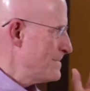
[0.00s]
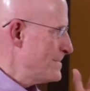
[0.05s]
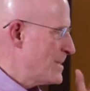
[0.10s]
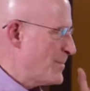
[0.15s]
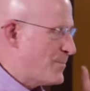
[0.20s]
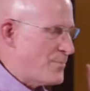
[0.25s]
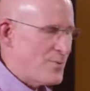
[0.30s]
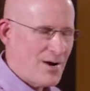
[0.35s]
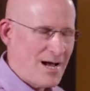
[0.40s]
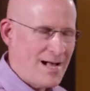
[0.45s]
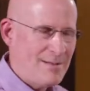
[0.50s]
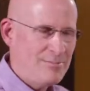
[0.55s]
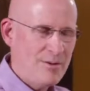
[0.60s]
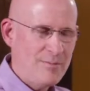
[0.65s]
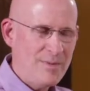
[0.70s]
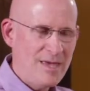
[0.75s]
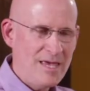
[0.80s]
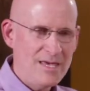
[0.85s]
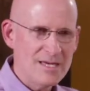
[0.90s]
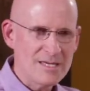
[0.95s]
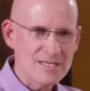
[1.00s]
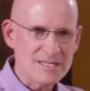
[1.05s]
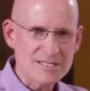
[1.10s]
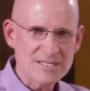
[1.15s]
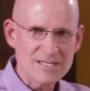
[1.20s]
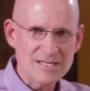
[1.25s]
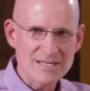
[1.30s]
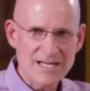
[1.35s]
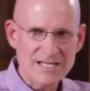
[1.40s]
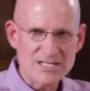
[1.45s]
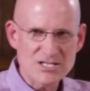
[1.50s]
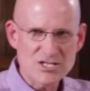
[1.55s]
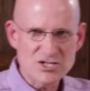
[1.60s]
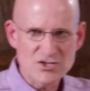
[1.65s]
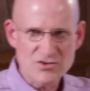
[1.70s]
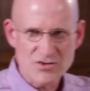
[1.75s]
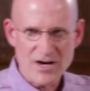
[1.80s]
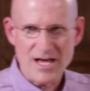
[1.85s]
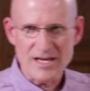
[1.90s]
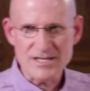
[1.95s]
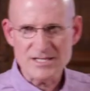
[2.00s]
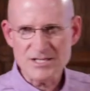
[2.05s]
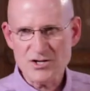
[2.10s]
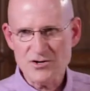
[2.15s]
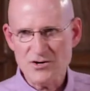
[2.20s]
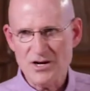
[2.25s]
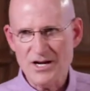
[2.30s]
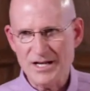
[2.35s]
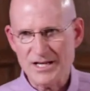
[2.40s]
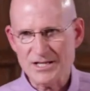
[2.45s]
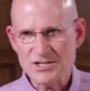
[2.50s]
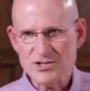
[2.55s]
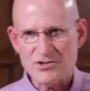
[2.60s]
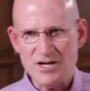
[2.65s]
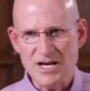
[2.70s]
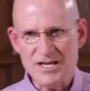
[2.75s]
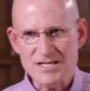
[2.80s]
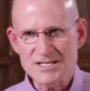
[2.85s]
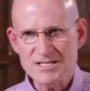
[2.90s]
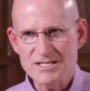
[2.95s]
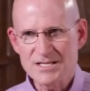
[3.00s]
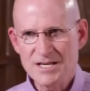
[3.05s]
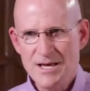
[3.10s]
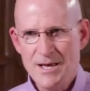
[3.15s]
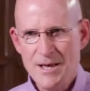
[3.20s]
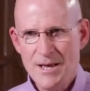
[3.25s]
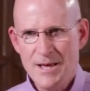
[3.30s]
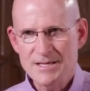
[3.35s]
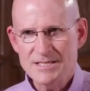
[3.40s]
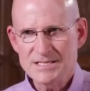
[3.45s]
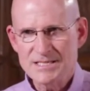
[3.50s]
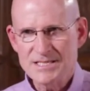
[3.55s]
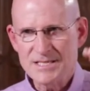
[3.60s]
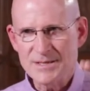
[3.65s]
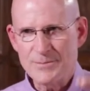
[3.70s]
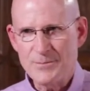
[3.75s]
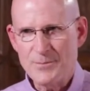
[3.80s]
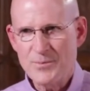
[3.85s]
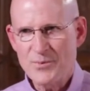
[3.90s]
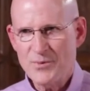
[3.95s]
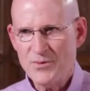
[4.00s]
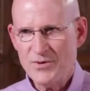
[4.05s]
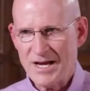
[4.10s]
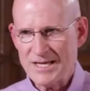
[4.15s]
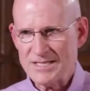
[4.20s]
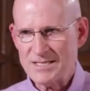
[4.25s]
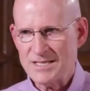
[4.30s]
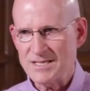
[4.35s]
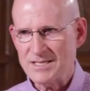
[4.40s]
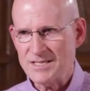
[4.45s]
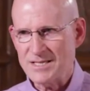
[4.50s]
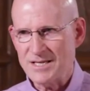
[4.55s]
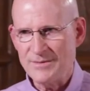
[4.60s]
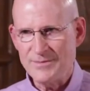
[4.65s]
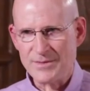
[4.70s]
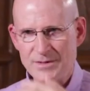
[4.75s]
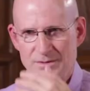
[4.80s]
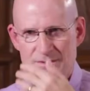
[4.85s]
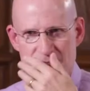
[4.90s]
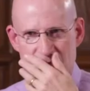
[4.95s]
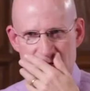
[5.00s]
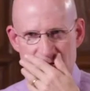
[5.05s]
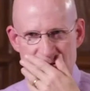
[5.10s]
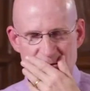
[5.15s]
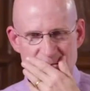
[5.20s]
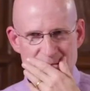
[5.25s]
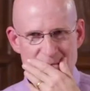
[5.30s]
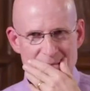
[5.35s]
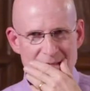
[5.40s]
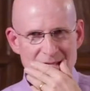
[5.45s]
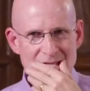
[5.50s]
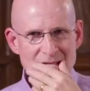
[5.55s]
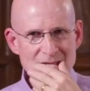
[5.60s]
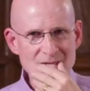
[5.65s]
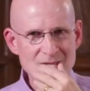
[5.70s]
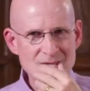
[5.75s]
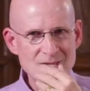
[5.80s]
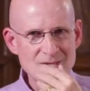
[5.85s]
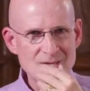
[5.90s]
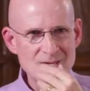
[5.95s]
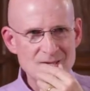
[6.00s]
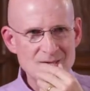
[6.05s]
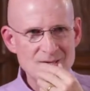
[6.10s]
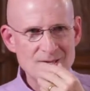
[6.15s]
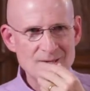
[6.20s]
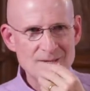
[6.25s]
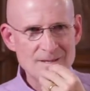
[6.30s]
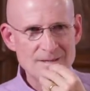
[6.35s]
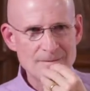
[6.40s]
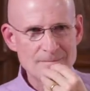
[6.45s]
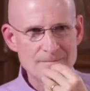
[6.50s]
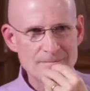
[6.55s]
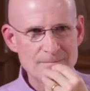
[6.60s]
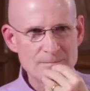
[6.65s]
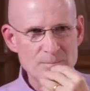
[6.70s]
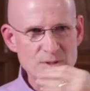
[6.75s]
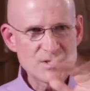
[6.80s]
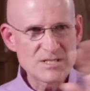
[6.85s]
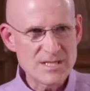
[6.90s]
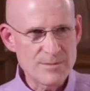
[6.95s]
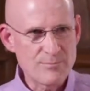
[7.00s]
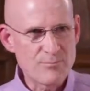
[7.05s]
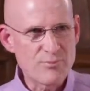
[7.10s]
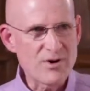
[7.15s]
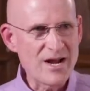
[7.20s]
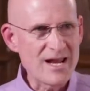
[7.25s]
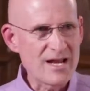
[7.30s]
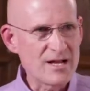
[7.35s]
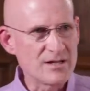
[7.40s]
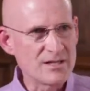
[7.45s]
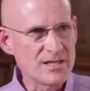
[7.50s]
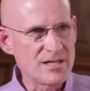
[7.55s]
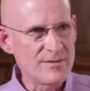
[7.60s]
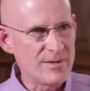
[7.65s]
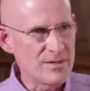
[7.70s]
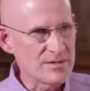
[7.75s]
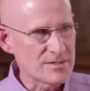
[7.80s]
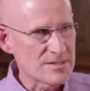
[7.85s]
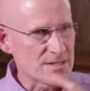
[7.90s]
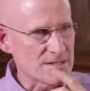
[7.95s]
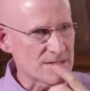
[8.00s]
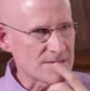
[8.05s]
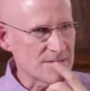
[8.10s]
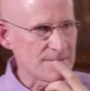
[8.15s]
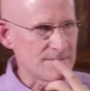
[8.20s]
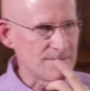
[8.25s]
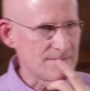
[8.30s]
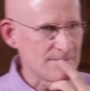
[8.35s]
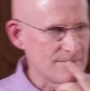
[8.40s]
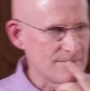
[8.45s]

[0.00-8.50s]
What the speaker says: The problem is that stress, chronic stress, suppresses the immune system, puts the brake on the immune system,